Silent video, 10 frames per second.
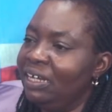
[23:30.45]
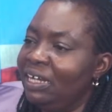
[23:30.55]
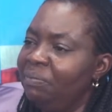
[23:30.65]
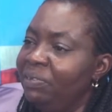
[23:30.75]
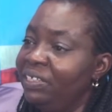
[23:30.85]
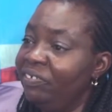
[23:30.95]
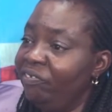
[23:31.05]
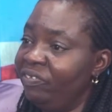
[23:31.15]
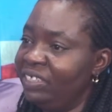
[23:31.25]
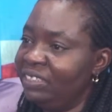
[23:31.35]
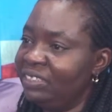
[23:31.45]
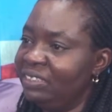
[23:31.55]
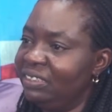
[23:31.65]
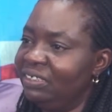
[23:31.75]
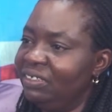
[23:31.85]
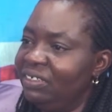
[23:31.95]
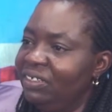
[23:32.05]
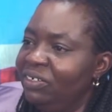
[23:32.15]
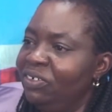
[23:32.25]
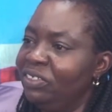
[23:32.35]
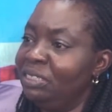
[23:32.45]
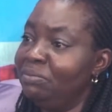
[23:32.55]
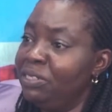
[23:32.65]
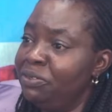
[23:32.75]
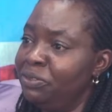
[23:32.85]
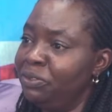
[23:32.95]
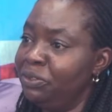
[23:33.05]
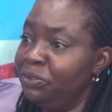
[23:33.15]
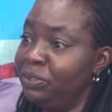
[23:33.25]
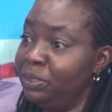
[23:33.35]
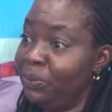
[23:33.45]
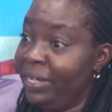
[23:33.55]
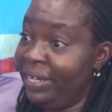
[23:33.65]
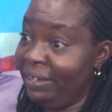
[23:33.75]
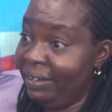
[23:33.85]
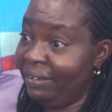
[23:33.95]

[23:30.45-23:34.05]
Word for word: I paid the fees, got him enrolled to do his work.